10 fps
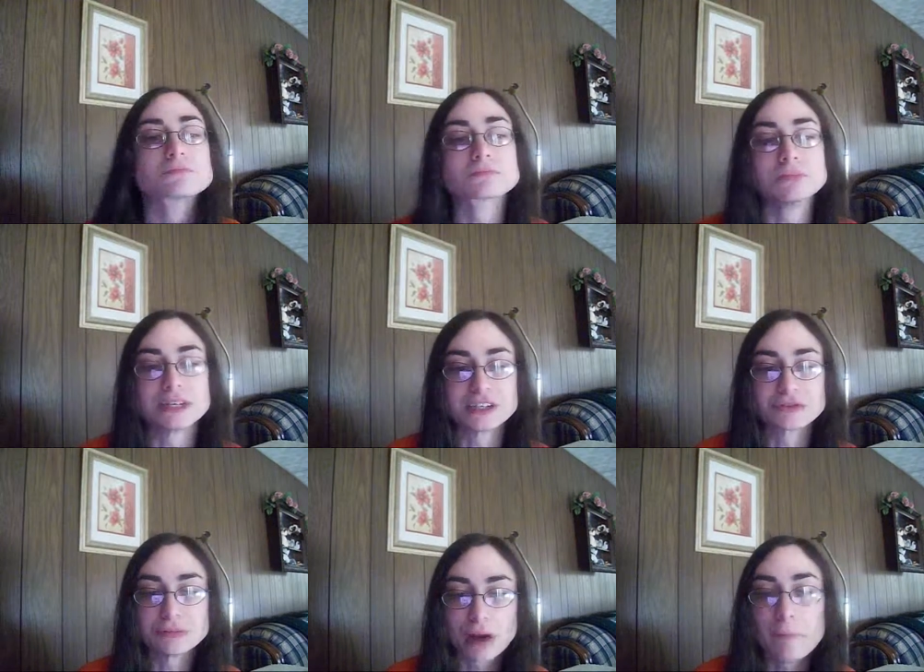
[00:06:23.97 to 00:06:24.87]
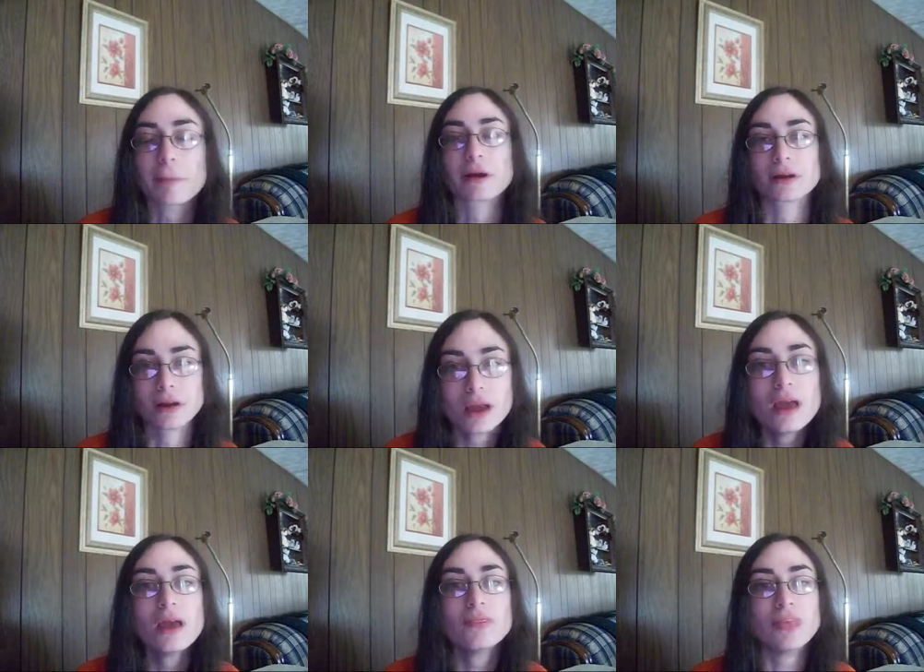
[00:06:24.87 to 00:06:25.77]
just remember
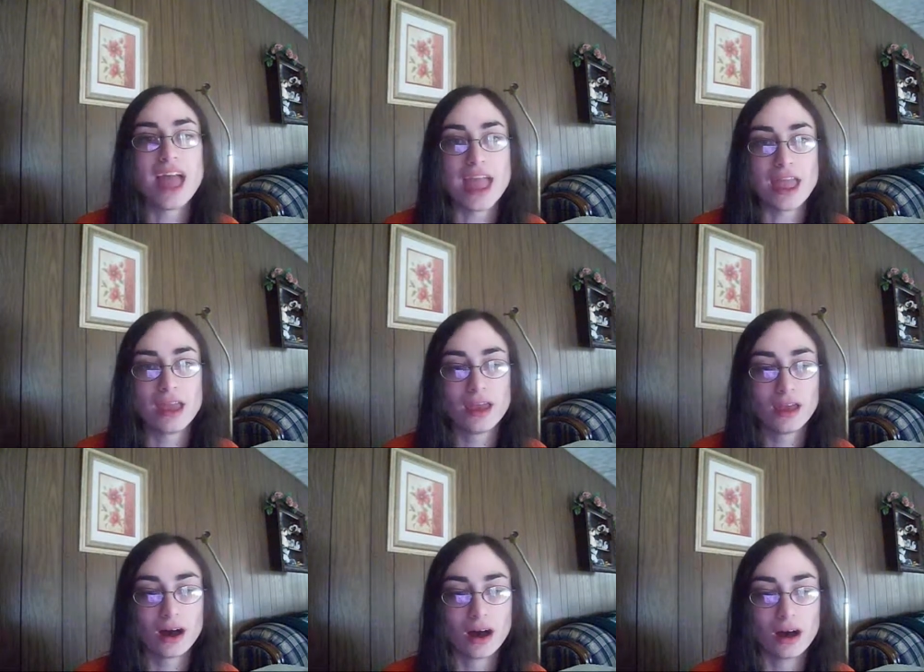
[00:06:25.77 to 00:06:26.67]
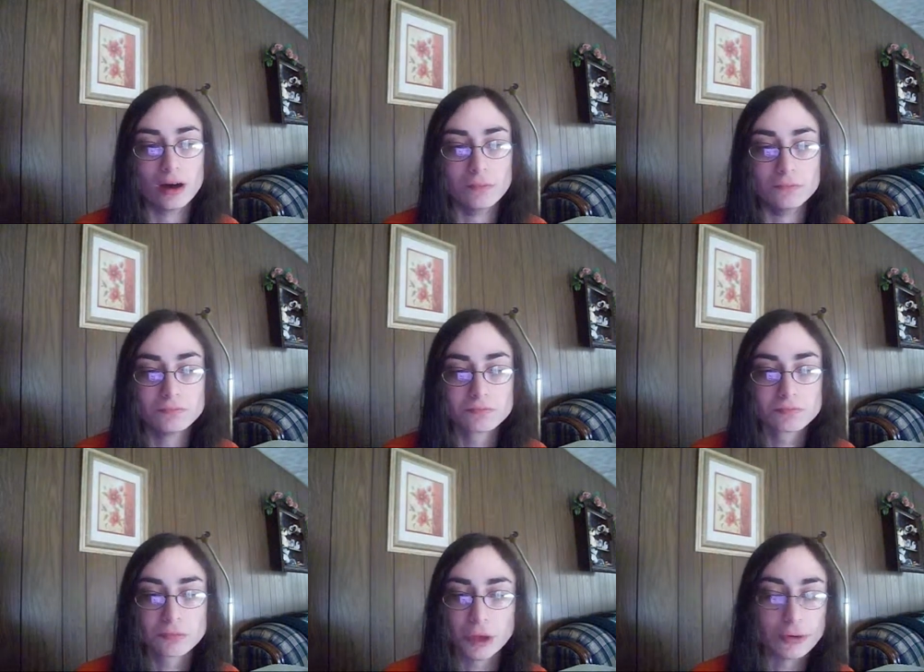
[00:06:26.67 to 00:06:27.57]
that you
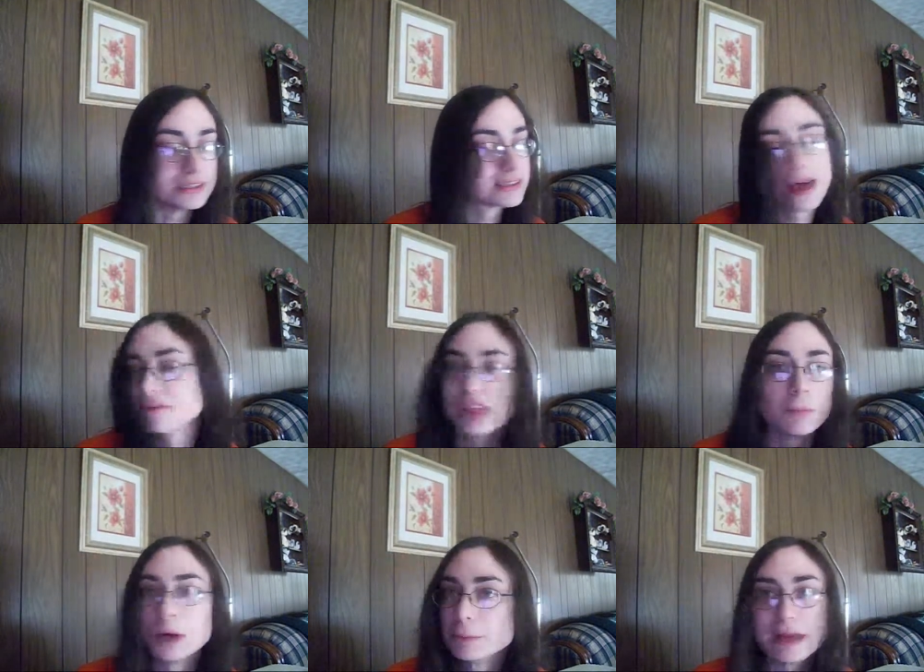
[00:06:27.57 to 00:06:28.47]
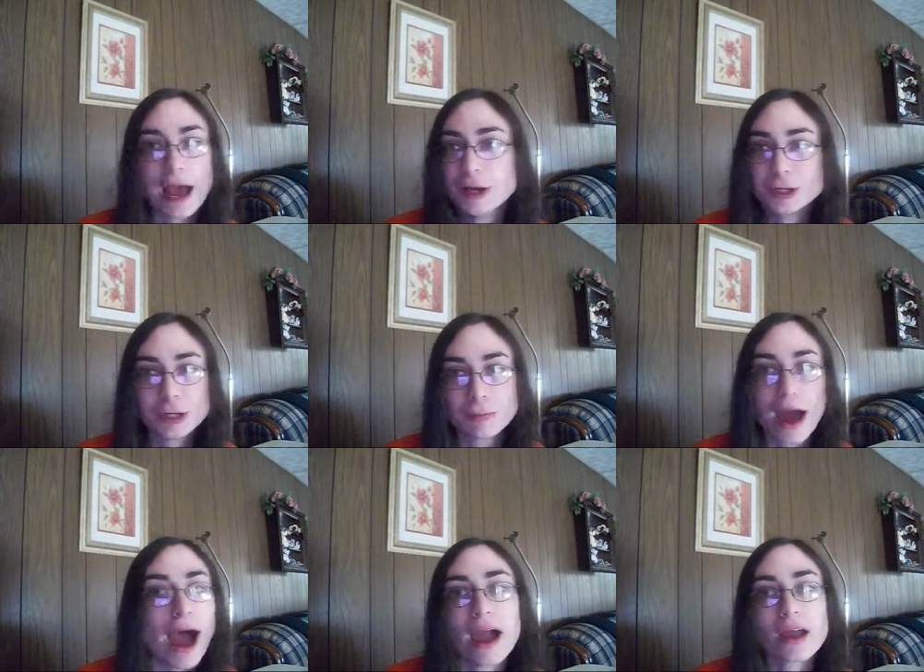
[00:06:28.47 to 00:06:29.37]
always have someone behind your
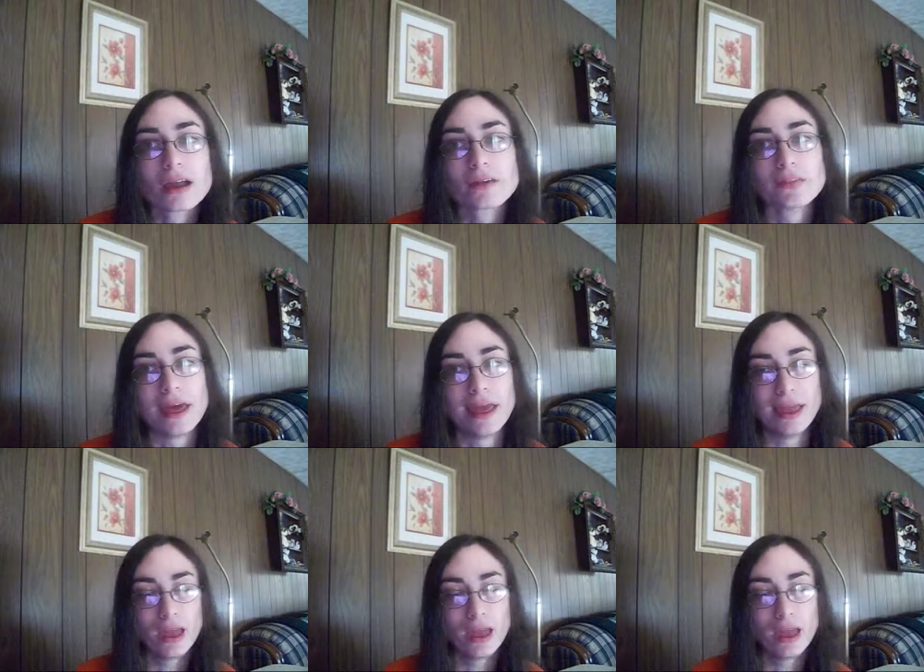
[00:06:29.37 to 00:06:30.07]
back that